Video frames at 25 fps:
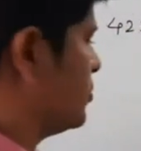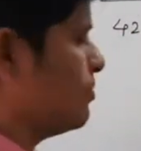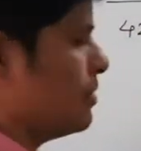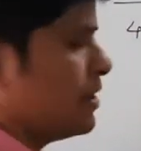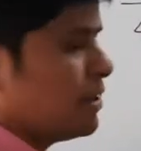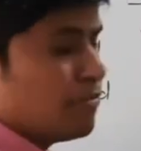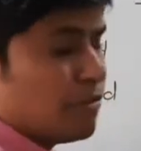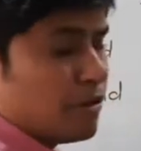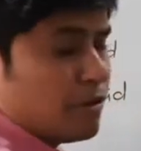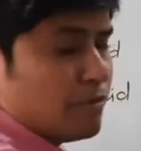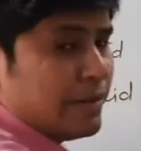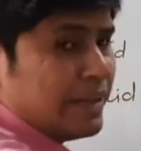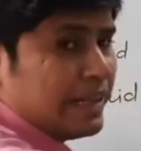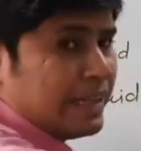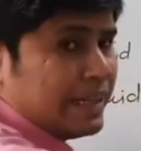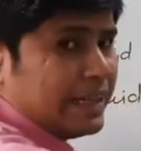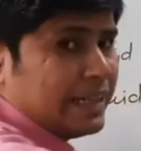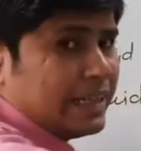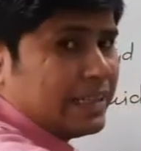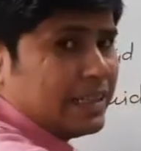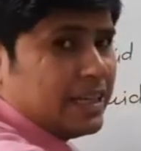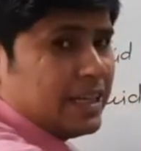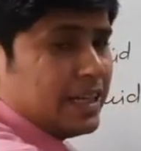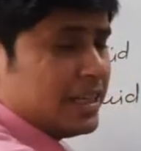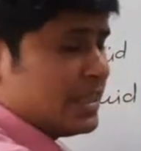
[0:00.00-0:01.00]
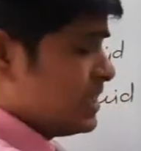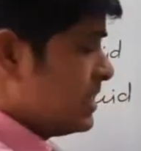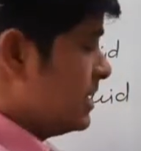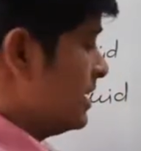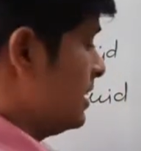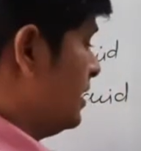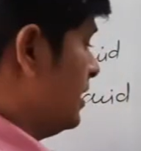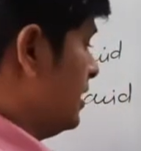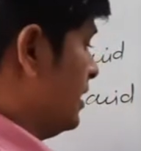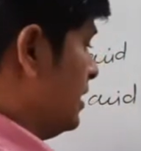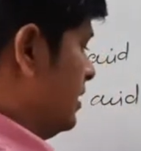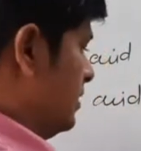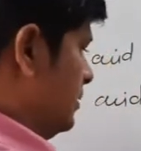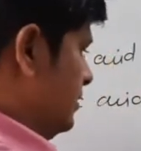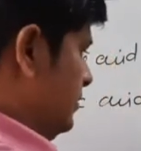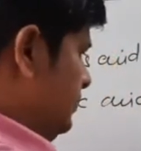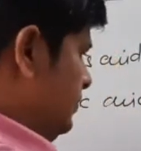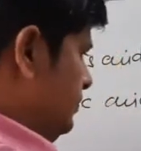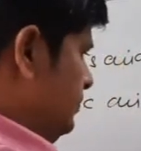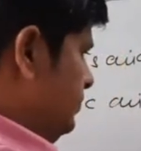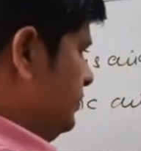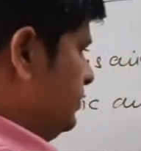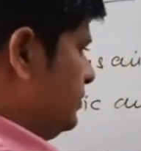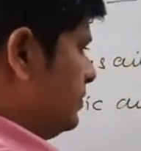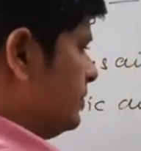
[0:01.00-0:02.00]
when we will heat this
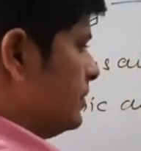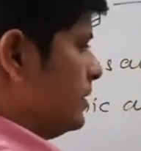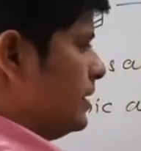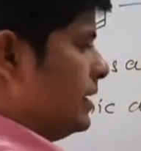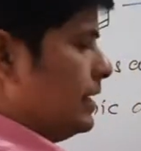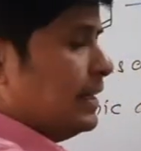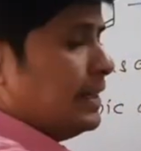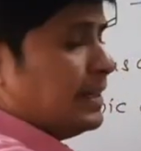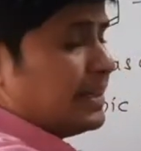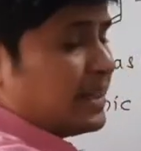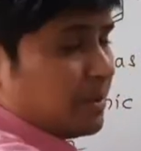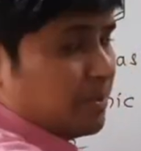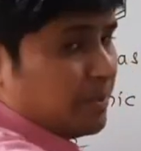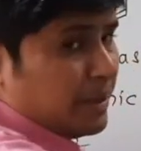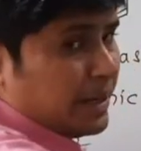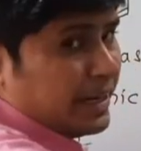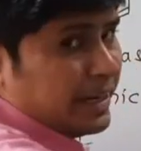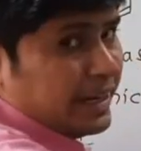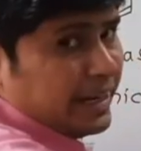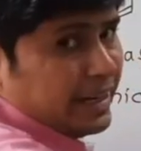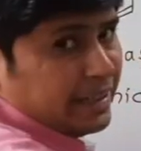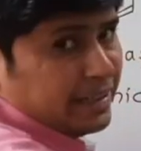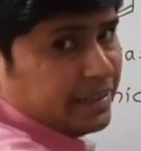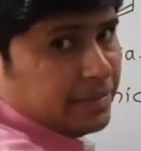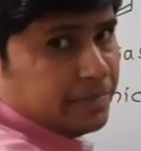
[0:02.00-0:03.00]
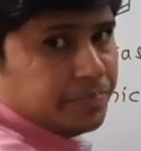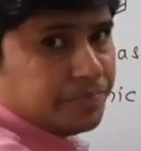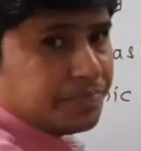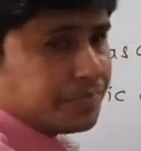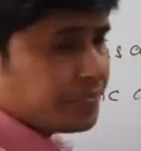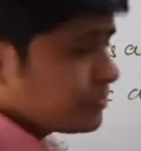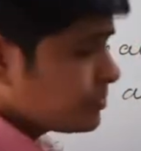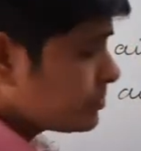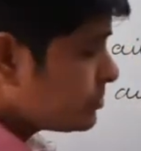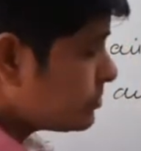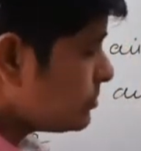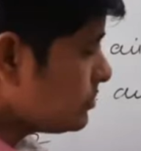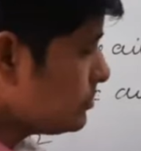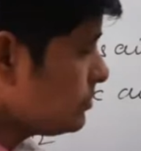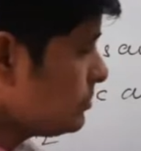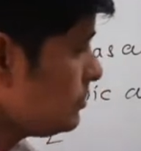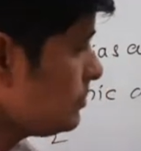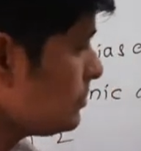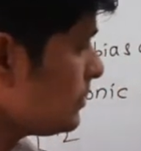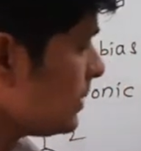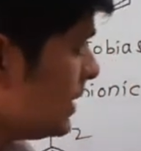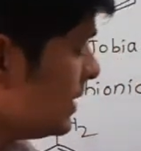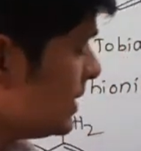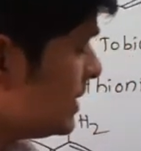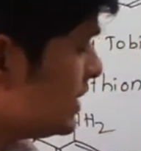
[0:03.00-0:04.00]
intermediate.
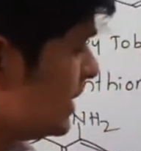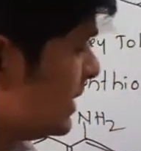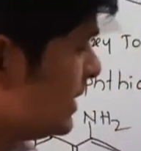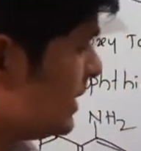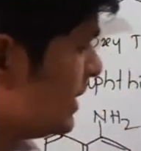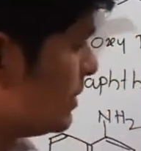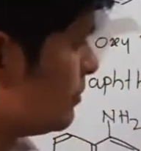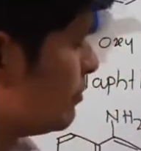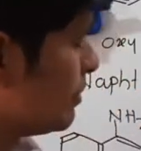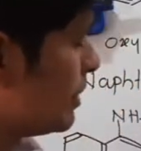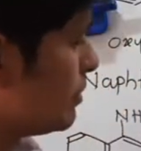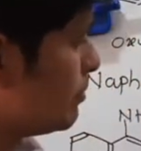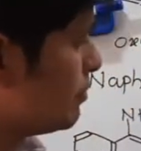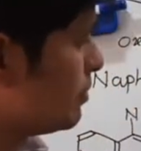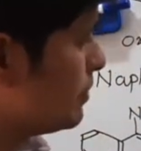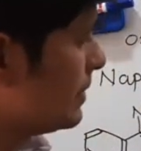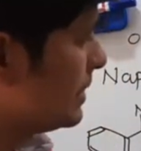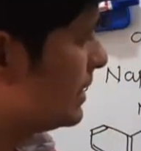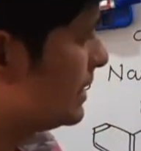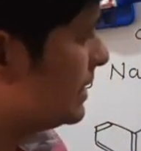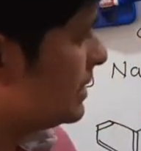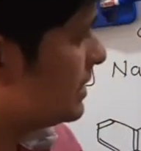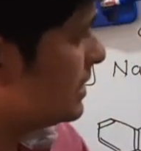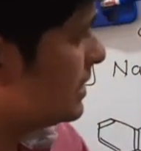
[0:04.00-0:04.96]
Isn't it? When we will heat